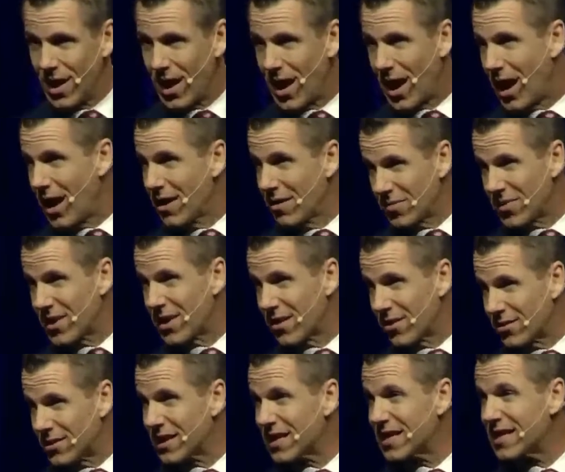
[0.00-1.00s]
I am
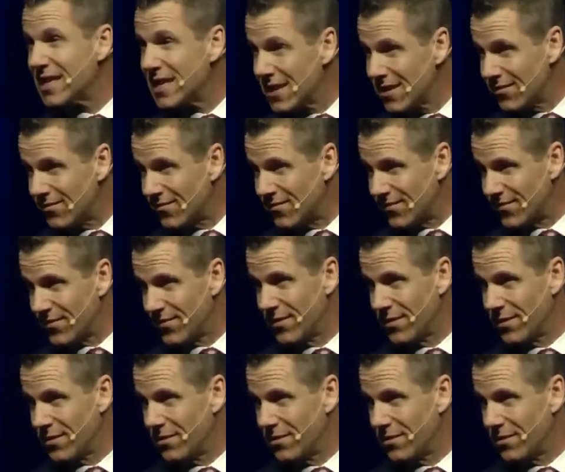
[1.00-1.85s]
there to give.